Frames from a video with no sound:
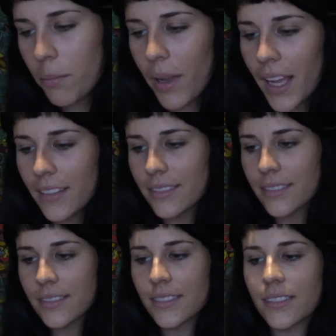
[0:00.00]
But
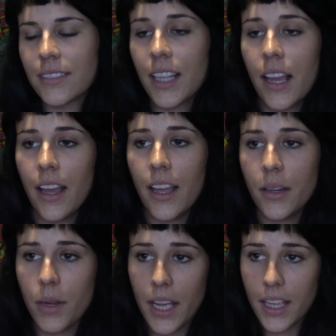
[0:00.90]

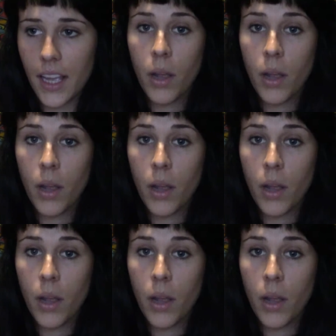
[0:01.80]
anyway,